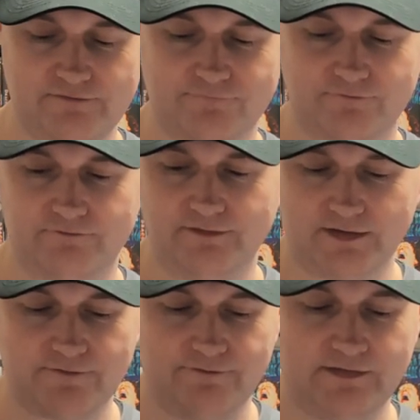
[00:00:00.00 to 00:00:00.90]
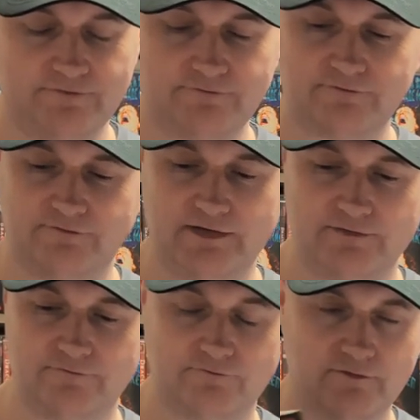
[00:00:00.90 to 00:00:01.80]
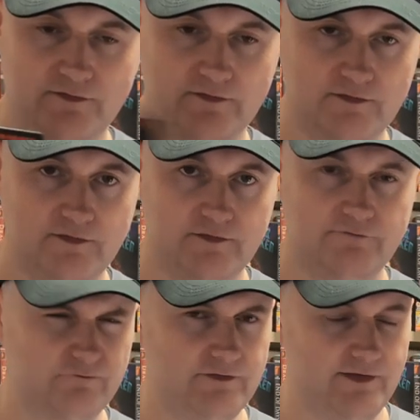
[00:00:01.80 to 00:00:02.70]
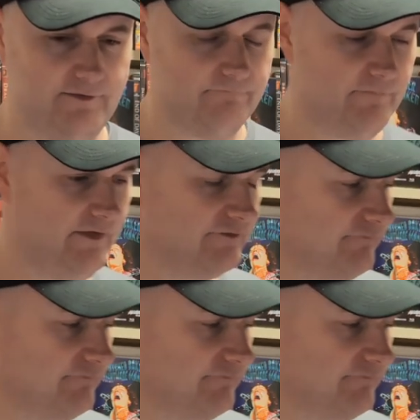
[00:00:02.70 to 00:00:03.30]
different. I think he succeeds. So yeah, that